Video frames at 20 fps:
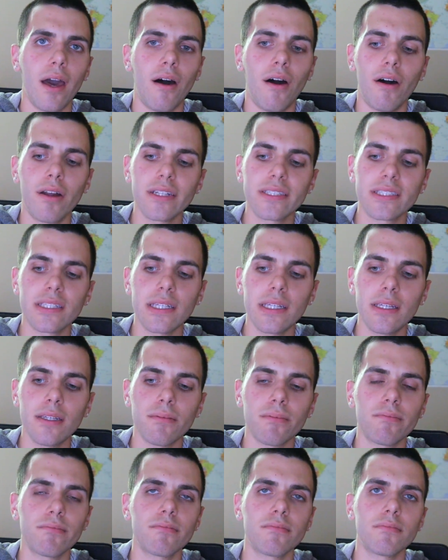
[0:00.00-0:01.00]

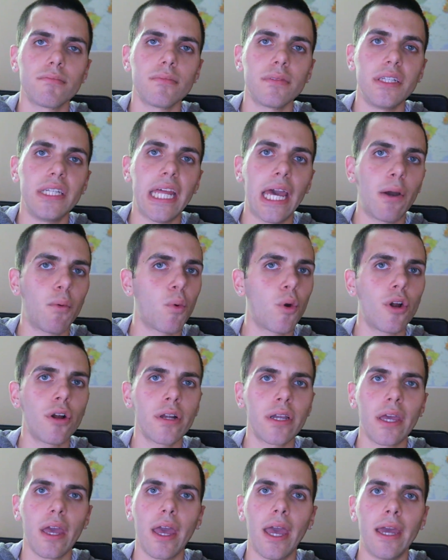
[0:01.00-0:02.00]
Honestly,
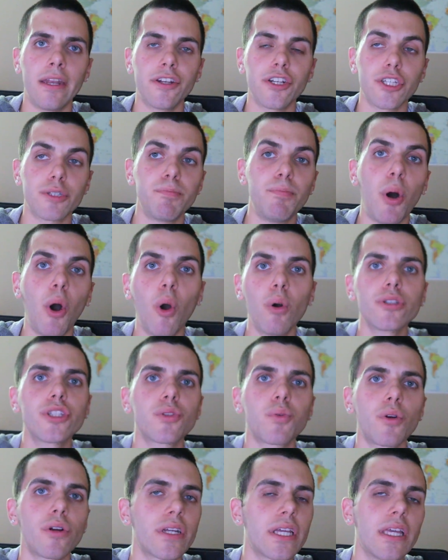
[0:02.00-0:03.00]
network and just
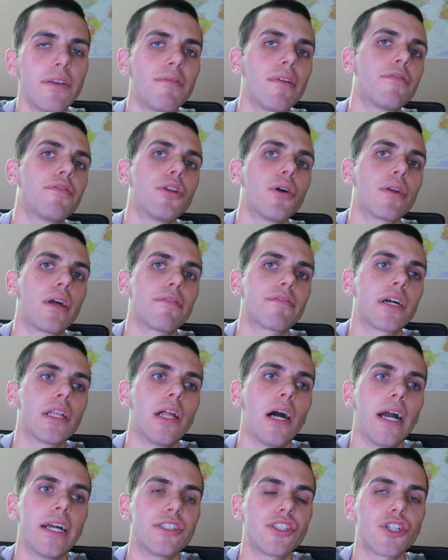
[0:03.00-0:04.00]
post work even if you don't have
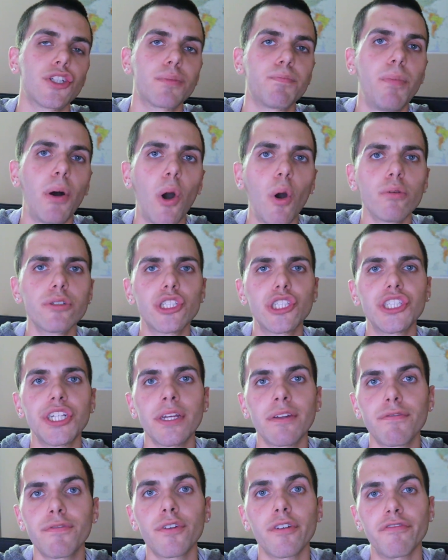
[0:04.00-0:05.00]
clients. Just post
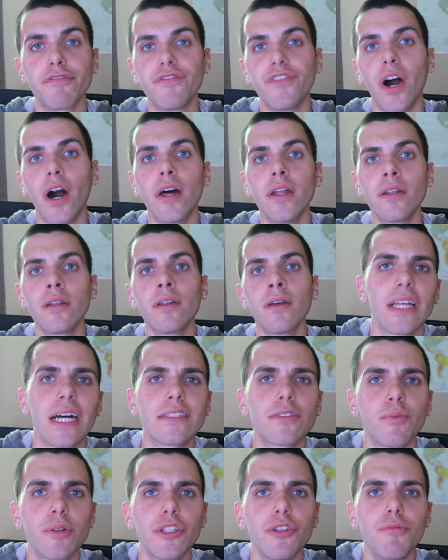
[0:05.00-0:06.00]
shit for fun.
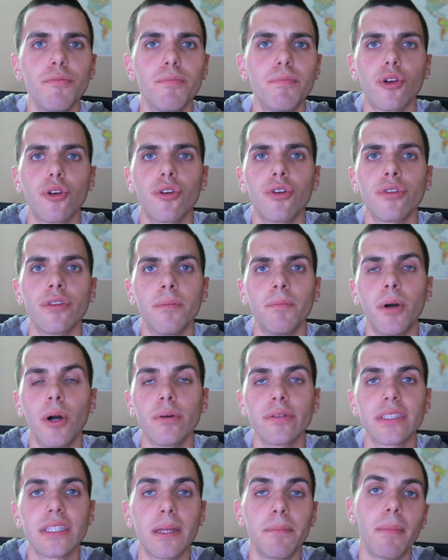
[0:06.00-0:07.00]
That's when you learn the
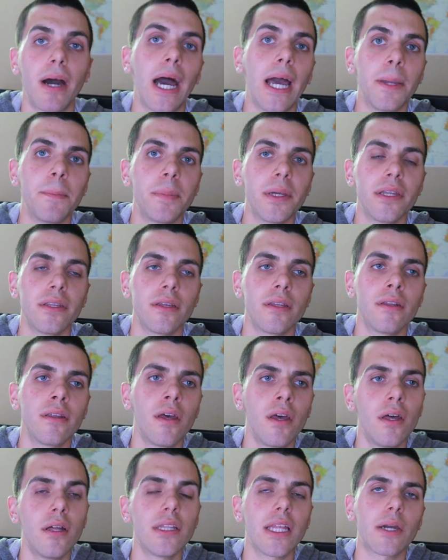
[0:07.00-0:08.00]
most, in my opinion.
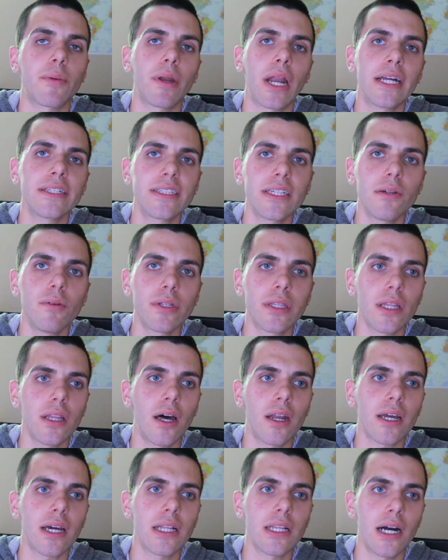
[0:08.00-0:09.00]
Like when I deal with a
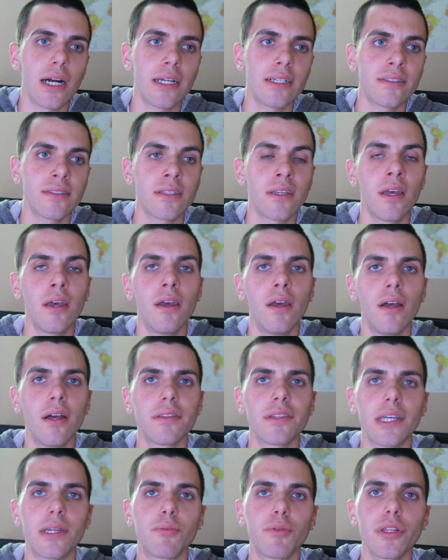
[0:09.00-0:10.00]
lot of clients,
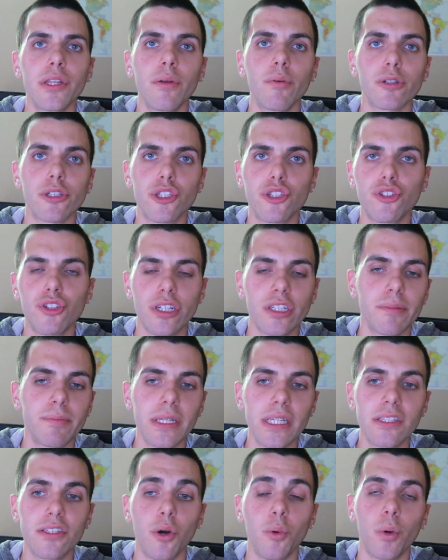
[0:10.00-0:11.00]
they really restrict
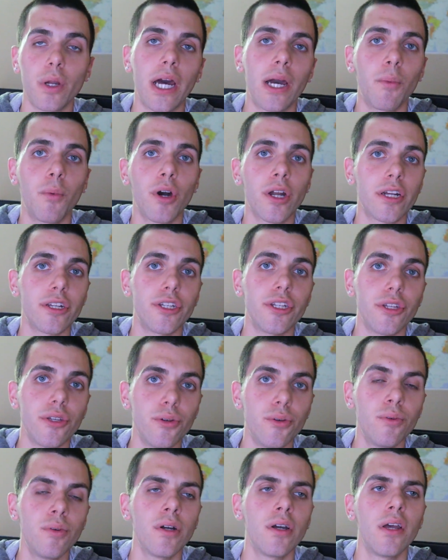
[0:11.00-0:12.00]
me to what I want to
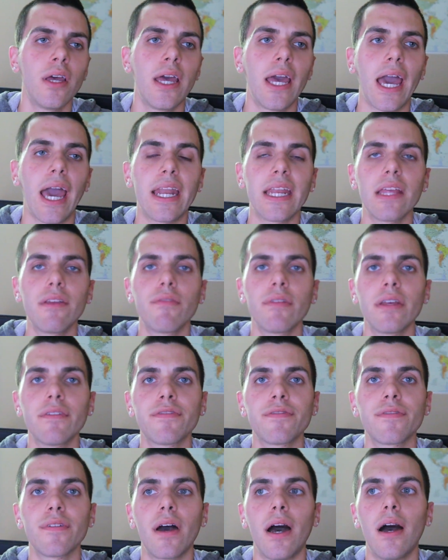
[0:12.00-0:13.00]
do. And even
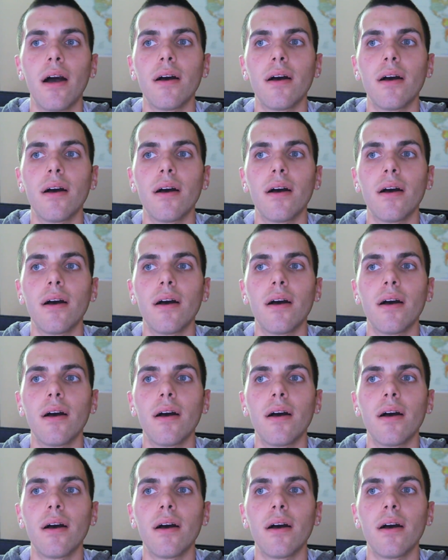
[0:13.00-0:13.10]
if